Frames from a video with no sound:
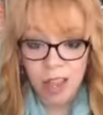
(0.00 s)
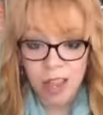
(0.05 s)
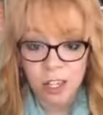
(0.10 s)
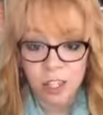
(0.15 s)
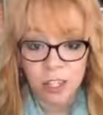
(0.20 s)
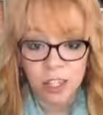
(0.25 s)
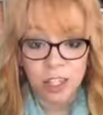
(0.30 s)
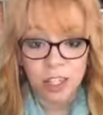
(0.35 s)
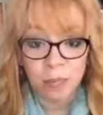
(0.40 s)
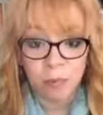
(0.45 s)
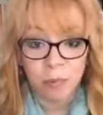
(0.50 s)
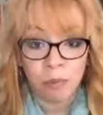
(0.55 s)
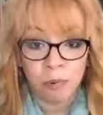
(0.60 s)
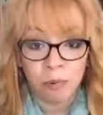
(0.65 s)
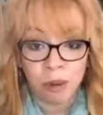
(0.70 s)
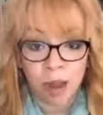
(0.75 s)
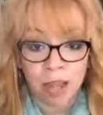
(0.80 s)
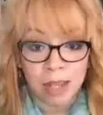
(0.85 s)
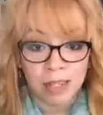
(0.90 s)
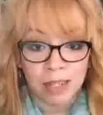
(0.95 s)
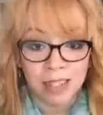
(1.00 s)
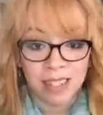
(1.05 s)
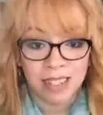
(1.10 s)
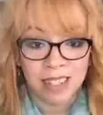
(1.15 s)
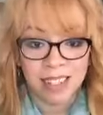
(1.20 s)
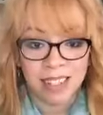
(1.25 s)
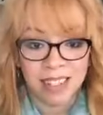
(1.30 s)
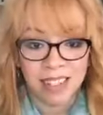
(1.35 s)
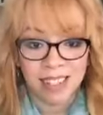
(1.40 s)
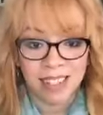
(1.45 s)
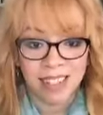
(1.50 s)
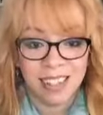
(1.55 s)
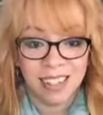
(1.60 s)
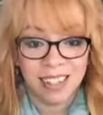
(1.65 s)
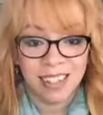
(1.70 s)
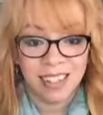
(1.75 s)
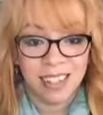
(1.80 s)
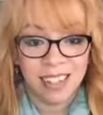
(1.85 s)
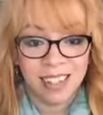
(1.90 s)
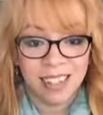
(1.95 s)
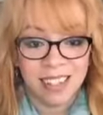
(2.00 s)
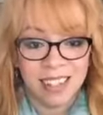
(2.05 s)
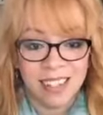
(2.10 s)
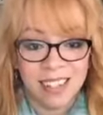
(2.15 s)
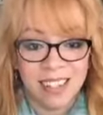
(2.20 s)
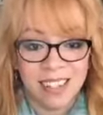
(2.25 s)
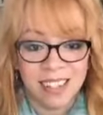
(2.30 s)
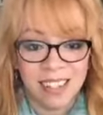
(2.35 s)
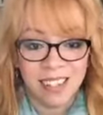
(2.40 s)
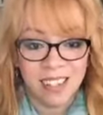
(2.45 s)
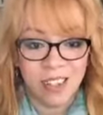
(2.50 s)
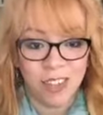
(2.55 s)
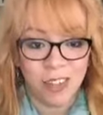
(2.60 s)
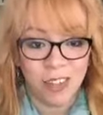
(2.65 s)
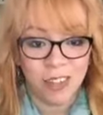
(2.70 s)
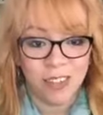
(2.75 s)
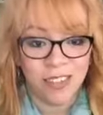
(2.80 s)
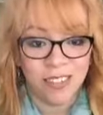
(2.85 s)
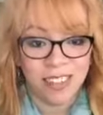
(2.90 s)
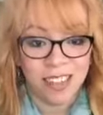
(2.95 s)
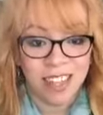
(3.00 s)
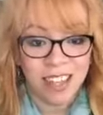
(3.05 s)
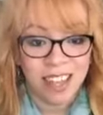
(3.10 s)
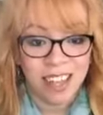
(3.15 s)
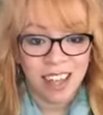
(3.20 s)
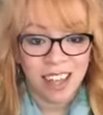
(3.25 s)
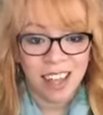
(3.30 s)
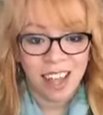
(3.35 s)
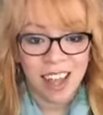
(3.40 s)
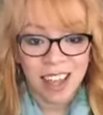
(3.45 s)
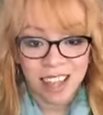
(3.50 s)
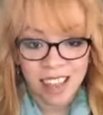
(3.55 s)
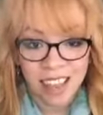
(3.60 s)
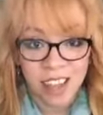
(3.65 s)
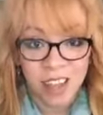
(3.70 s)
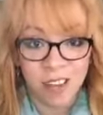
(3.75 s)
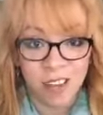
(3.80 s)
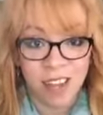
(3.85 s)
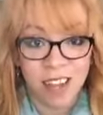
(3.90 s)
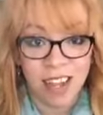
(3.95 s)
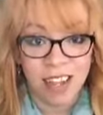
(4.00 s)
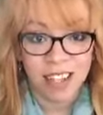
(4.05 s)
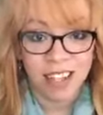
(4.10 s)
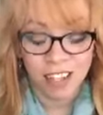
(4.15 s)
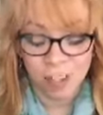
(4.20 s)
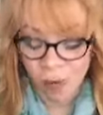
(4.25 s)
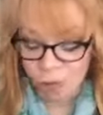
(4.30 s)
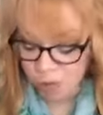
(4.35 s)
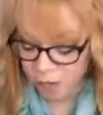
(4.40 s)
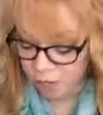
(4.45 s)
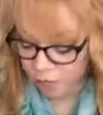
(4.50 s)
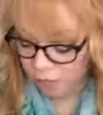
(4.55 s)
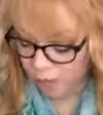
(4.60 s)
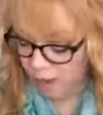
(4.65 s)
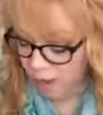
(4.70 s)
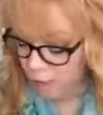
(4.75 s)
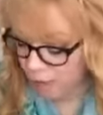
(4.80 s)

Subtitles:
and just press. So I thank you guys so much for